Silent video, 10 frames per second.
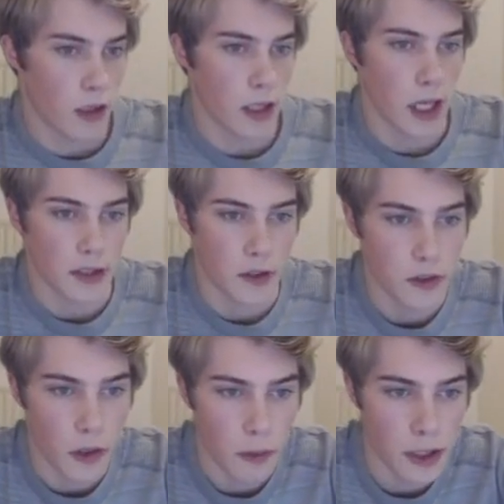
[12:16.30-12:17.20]
Yeah, so
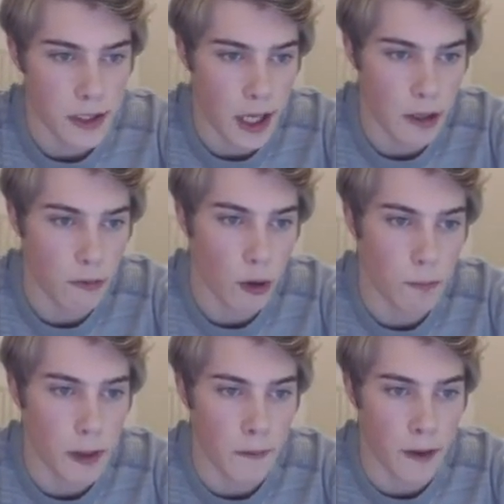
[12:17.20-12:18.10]
someone is saying rook
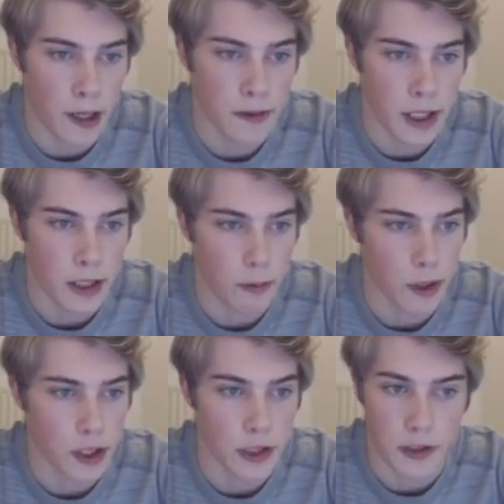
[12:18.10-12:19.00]
b5 check,
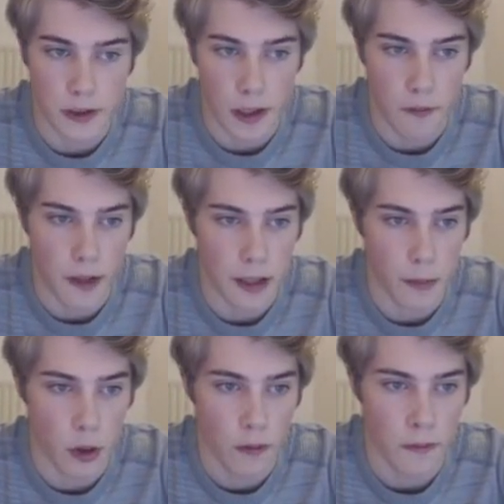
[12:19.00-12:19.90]
which is definitely a
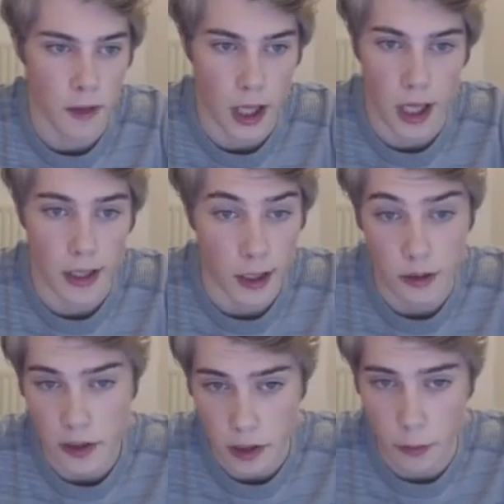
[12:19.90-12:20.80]
move, and
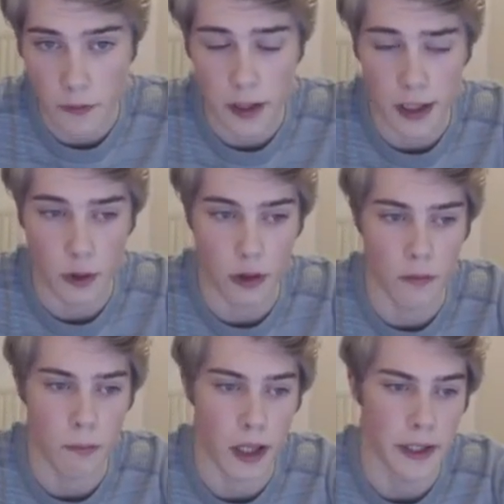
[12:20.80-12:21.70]
also the move that
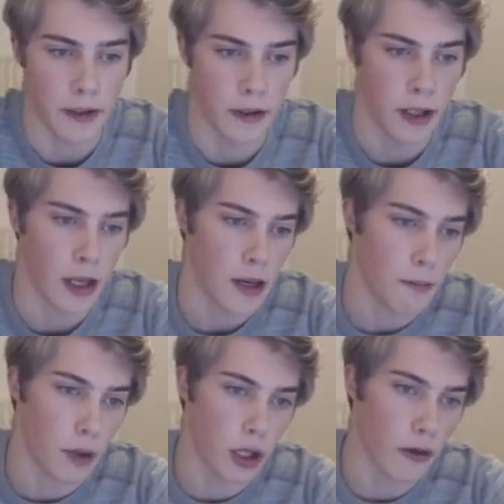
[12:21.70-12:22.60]
Jordan played.
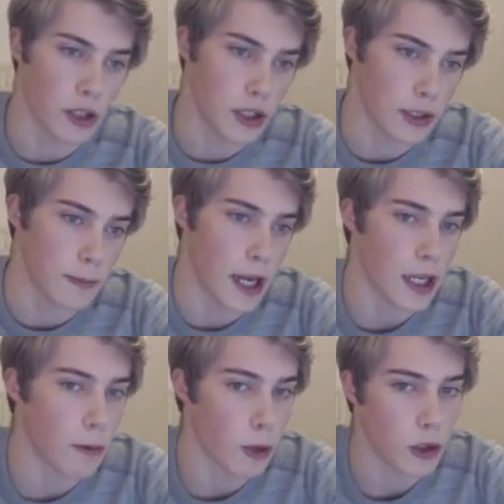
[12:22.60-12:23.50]
But the question is
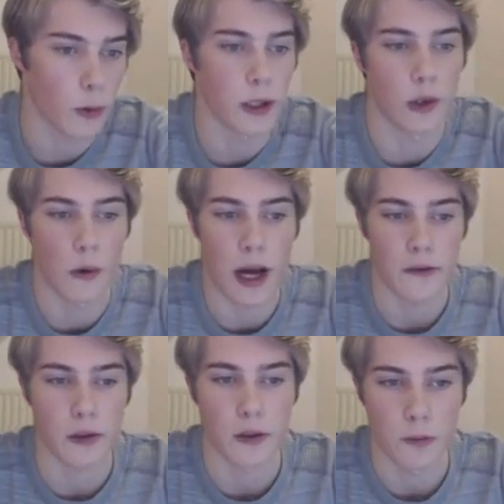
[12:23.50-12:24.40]
mainly, what do we do
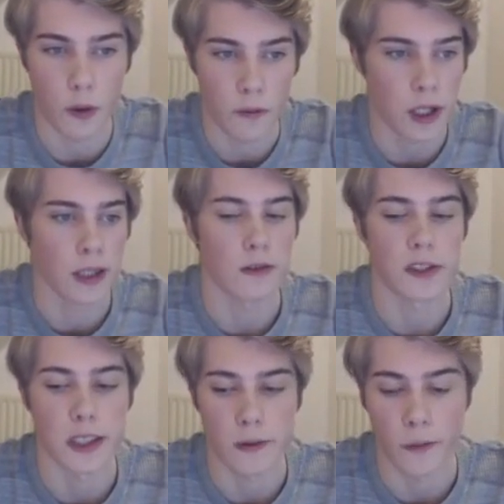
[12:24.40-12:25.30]
after the move king to
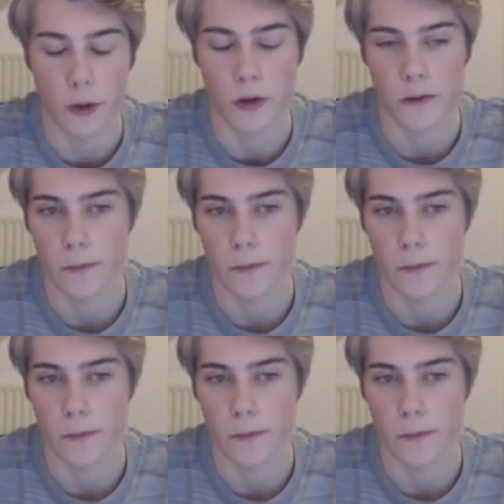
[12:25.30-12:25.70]
c4?